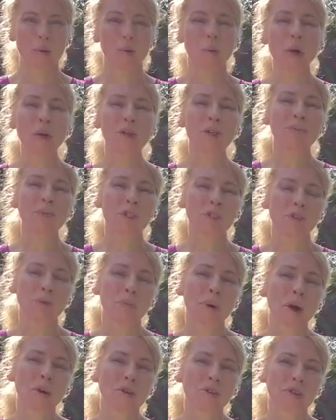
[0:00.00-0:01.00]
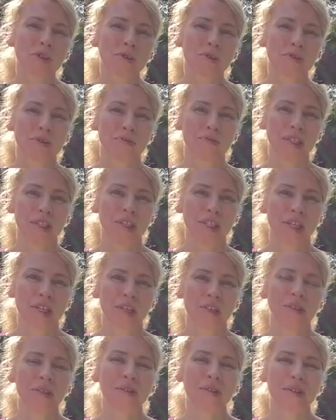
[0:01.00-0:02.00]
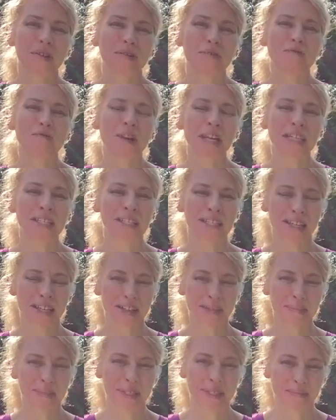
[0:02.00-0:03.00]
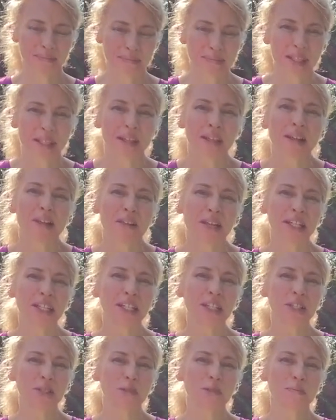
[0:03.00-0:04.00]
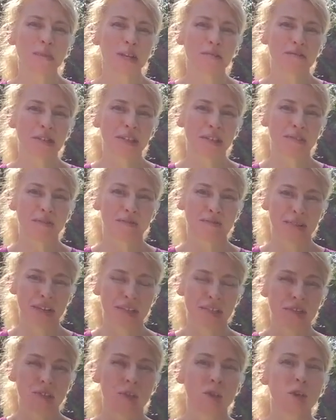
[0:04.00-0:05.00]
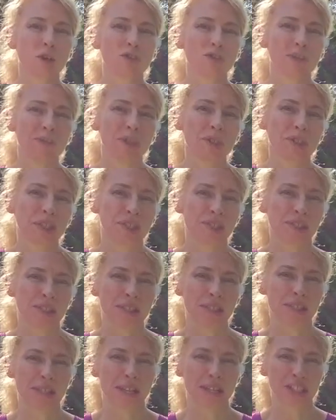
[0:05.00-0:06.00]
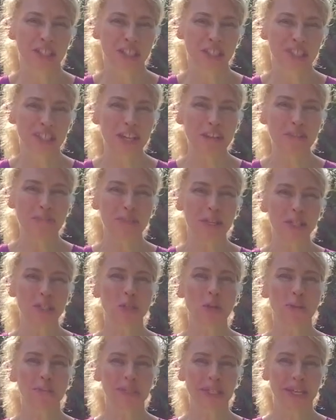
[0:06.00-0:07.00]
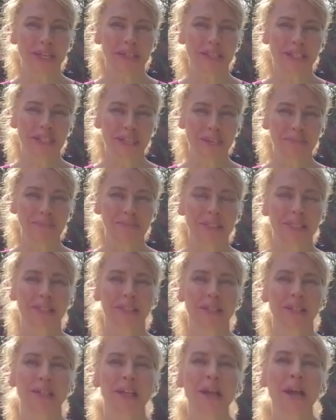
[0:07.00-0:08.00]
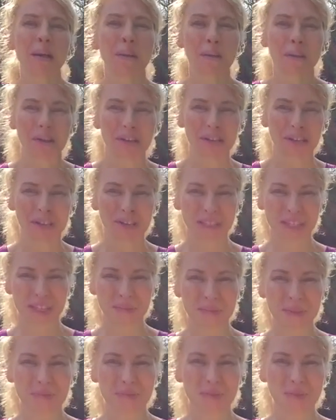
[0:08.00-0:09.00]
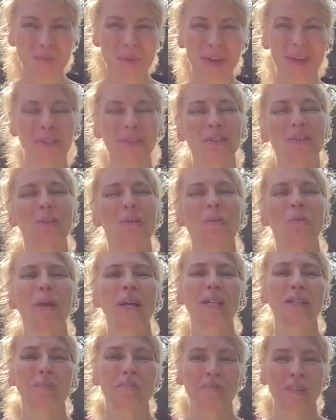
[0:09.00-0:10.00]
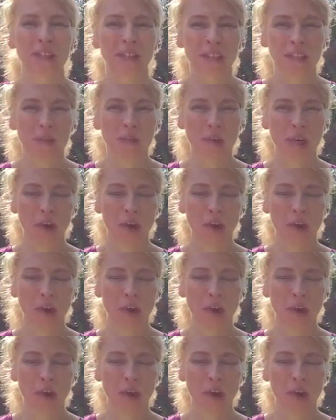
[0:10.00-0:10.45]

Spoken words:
Welcome to part two of the video, race tips. Thank you to all my running friends who contributed to this section. Here are my top 10 tips. Tip number one, wear something that you're